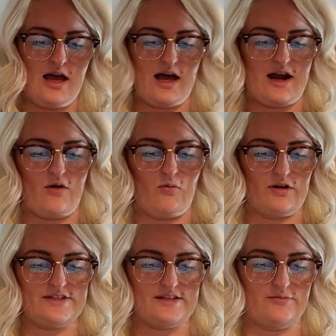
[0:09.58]
I don't want
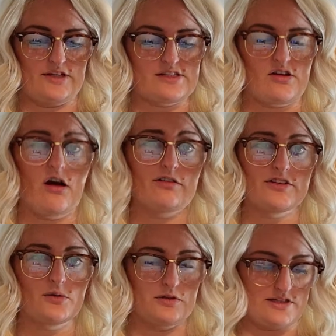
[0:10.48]
something soft, I
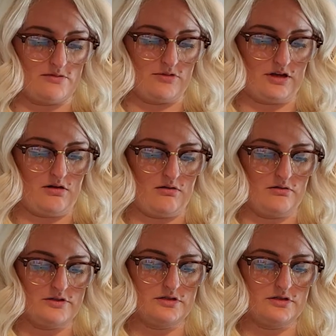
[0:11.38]
want something hard.